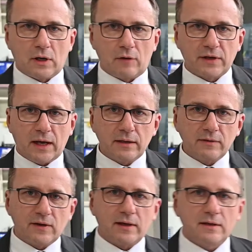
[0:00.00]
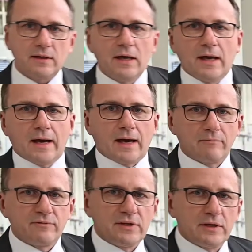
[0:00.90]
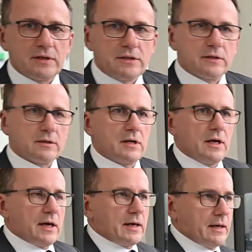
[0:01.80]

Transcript: but apart from that, it's got the full specs.